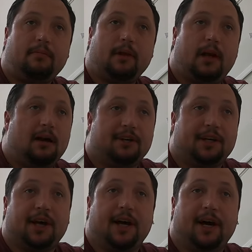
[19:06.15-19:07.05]
having a
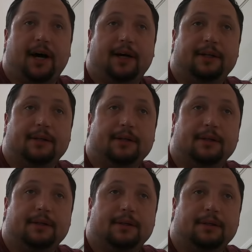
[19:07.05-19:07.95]
car
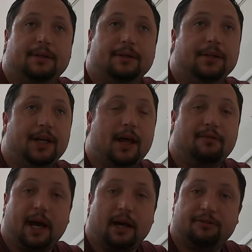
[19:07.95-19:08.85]
that you never
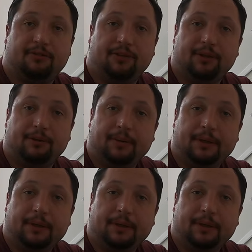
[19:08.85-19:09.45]
have to